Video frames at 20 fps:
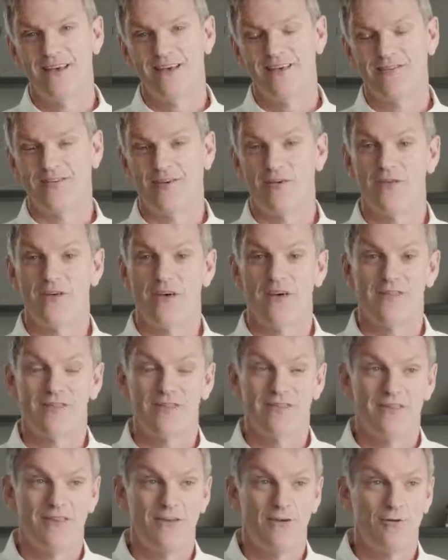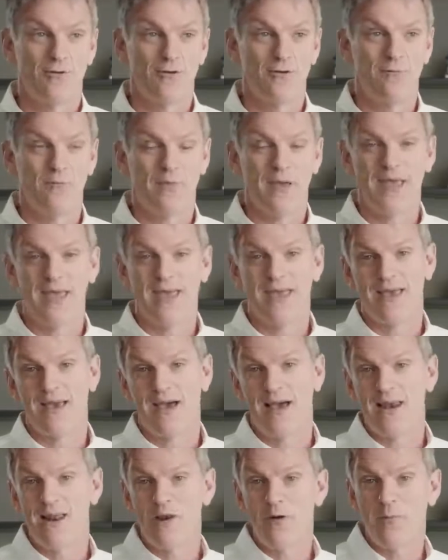so that you can be
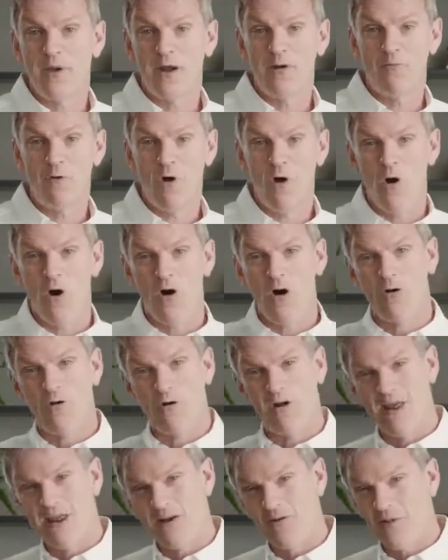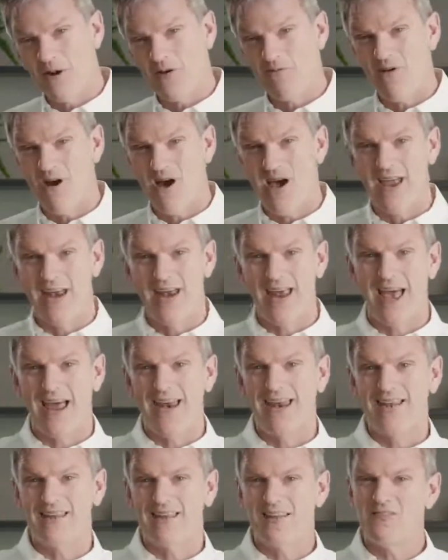a little bit wrong or a little bit right,
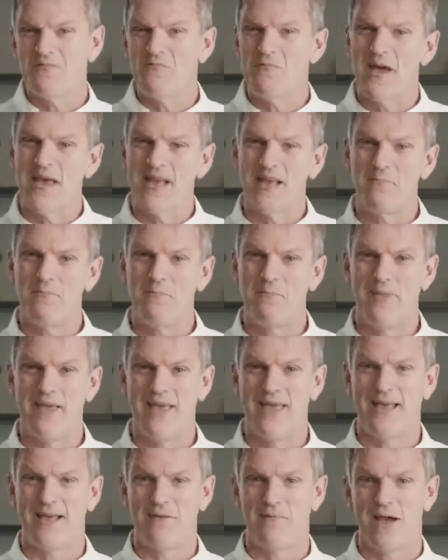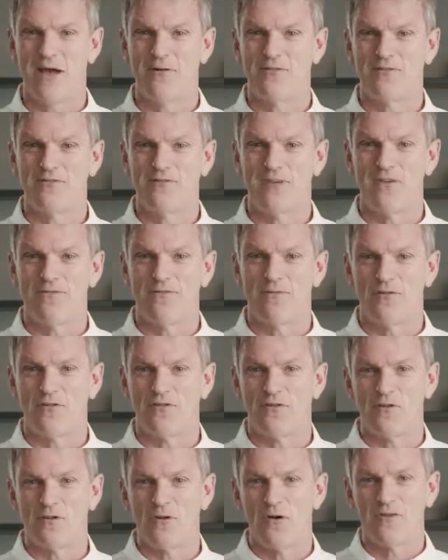and it doesn't make a big amount of
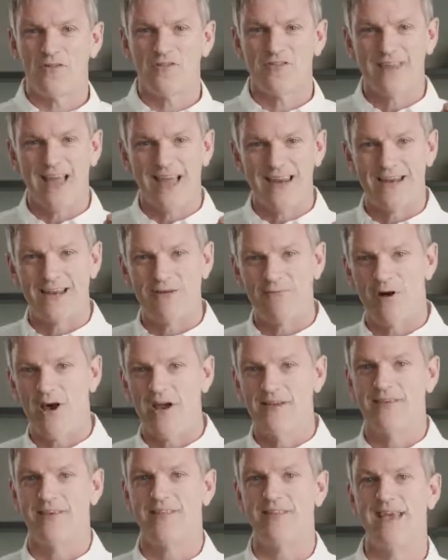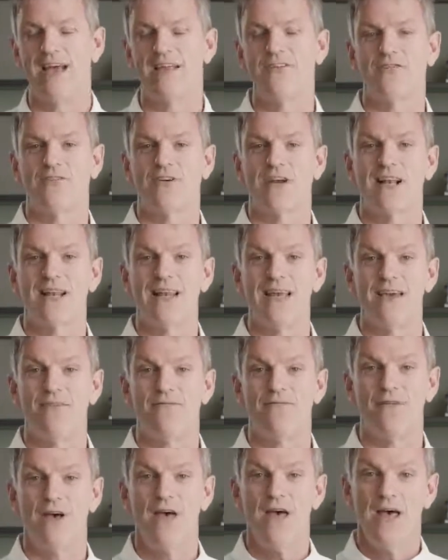difference. You're not standing right at the edge of a
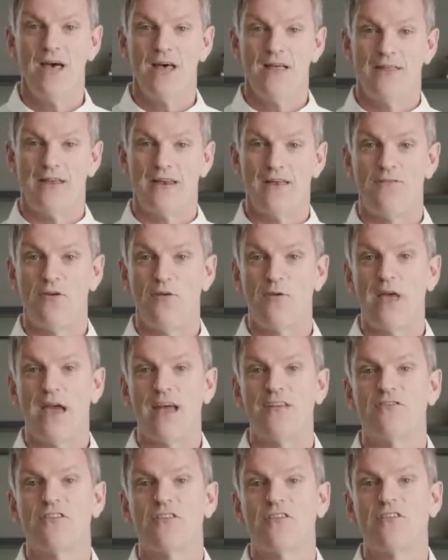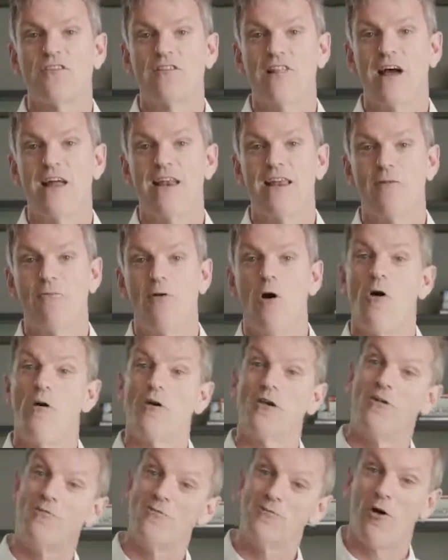cliff that if you get just slightly wrong,
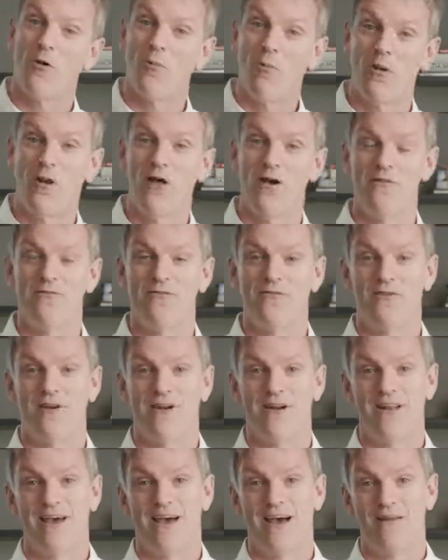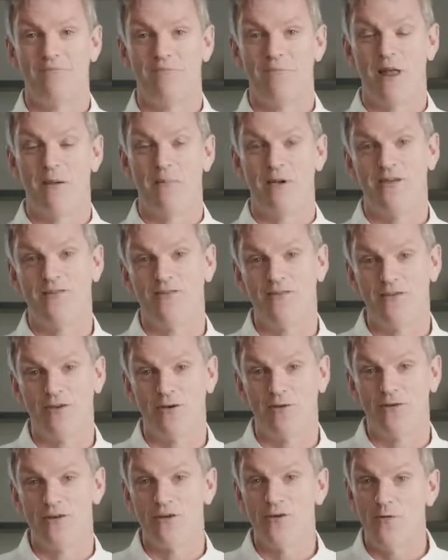you topple over and plummet to
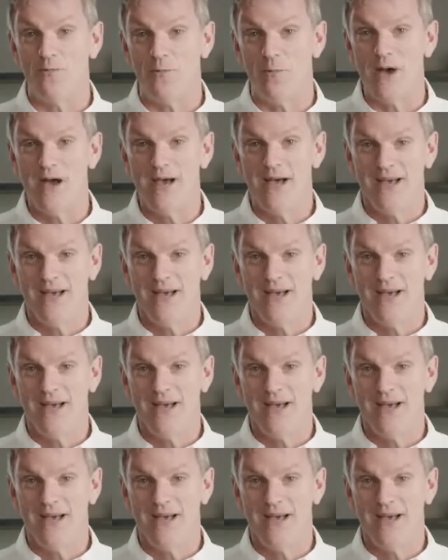your doom.